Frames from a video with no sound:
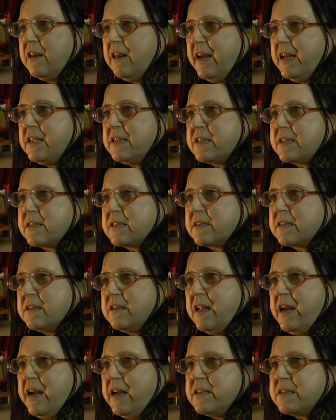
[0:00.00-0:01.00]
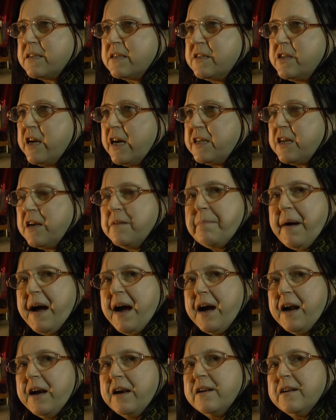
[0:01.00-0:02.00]
let's shadow
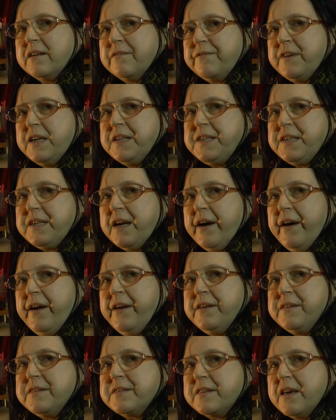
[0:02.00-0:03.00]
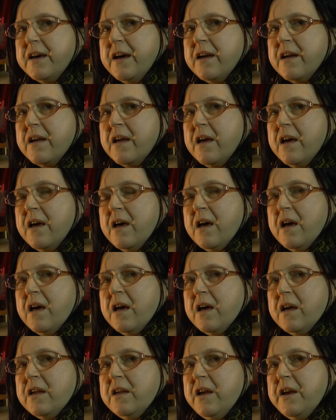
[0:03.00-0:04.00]
ban videos that
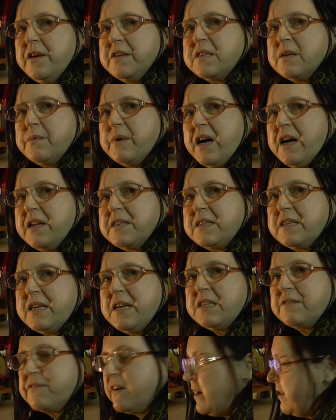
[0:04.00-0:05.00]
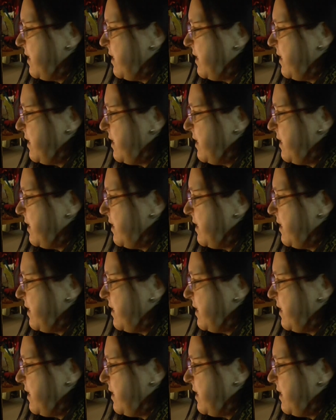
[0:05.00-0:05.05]
use the word ceasefire.